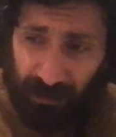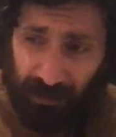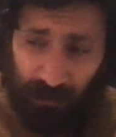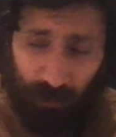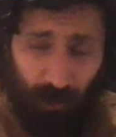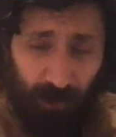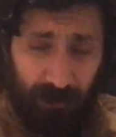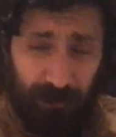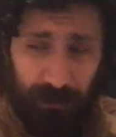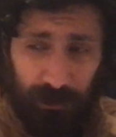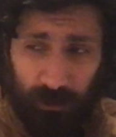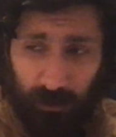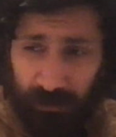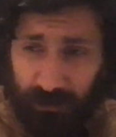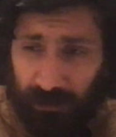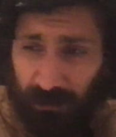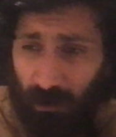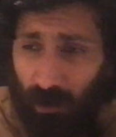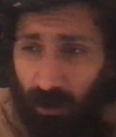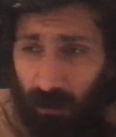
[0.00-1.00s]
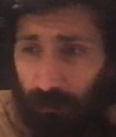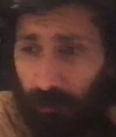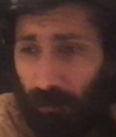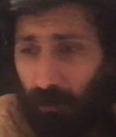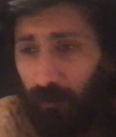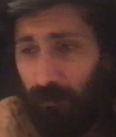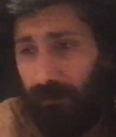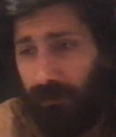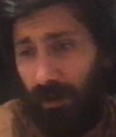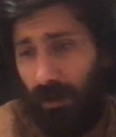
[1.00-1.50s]
one Joe
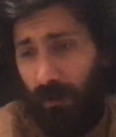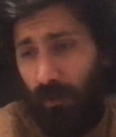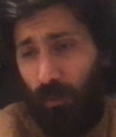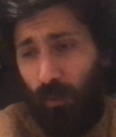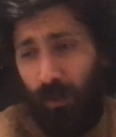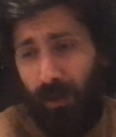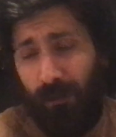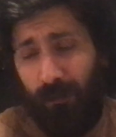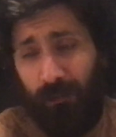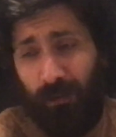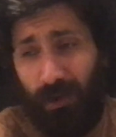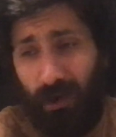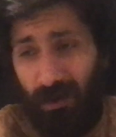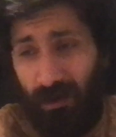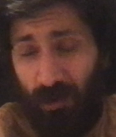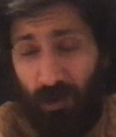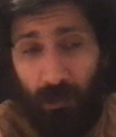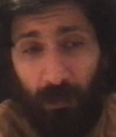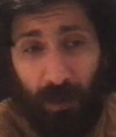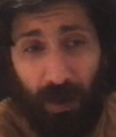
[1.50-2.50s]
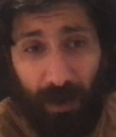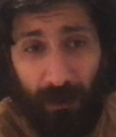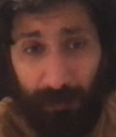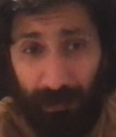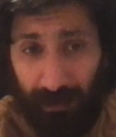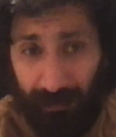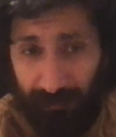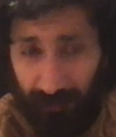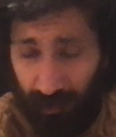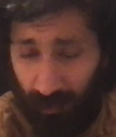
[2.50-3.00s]
Scarborough, not one Barack
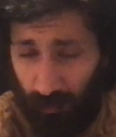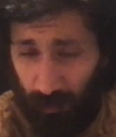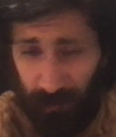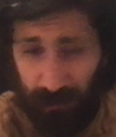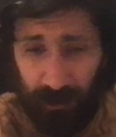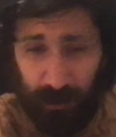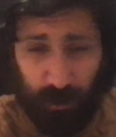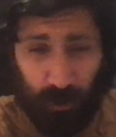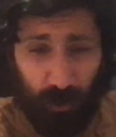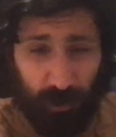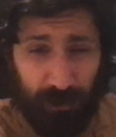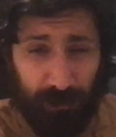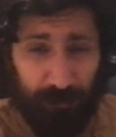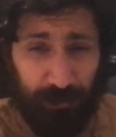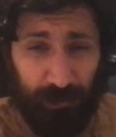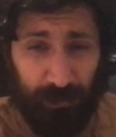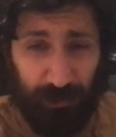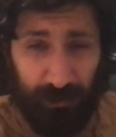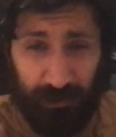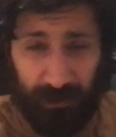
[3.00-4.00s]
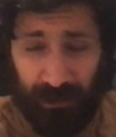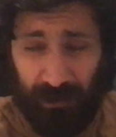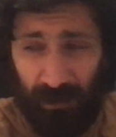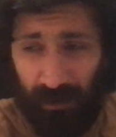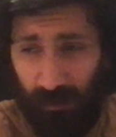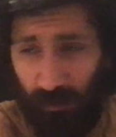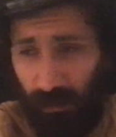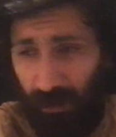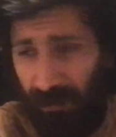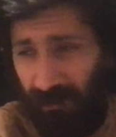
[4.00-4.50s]
Obama, not one George Bush,
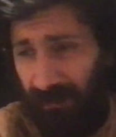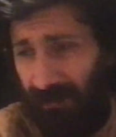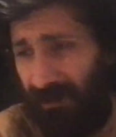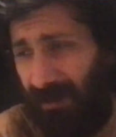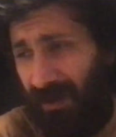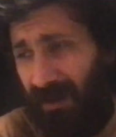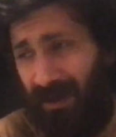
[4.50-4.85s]
not one